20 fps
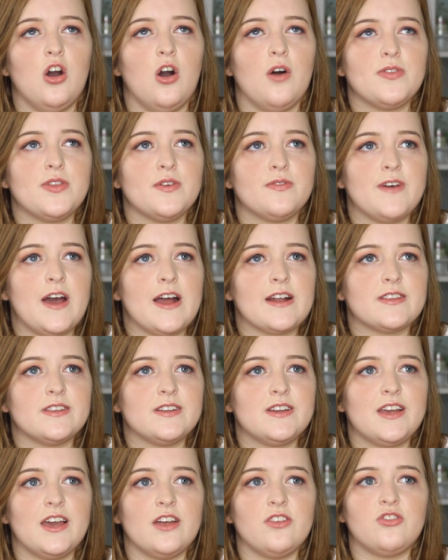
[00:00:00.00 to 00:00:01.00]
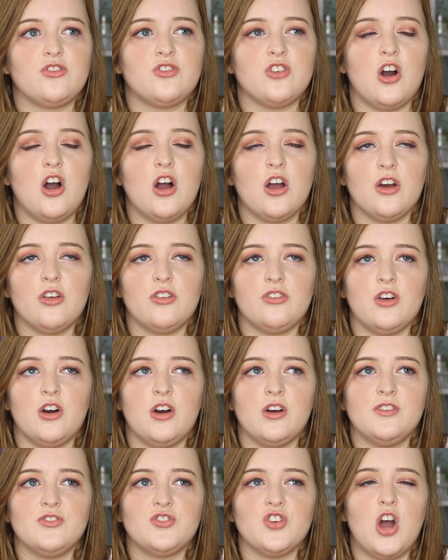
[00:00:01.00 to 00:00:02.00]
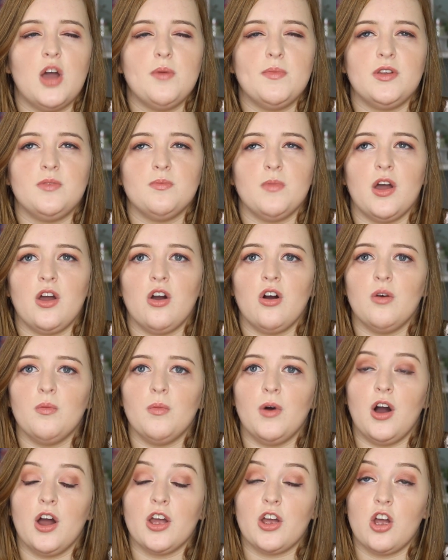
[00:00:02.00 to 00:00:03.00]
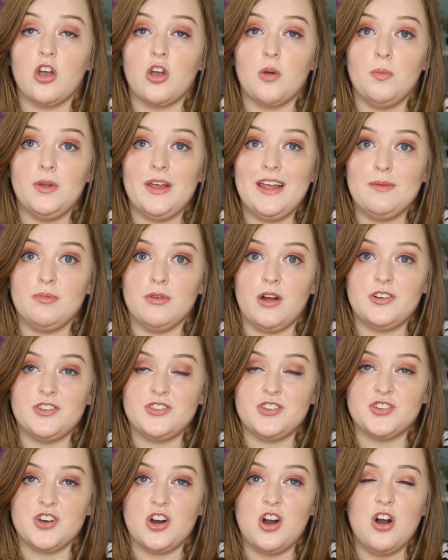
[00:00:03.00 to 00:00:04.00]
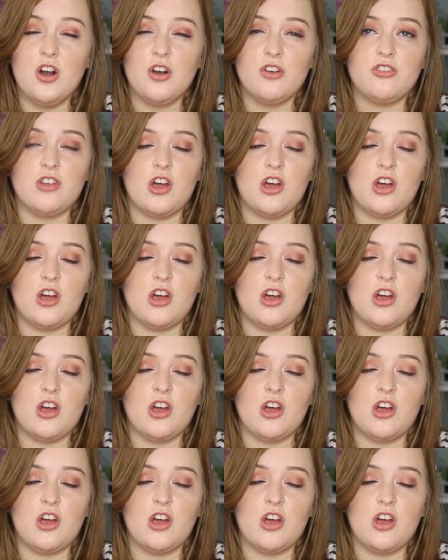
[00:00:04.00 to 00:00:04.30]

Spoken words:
of the fact that it gets dark at a certain time and I go completely blind in the dark.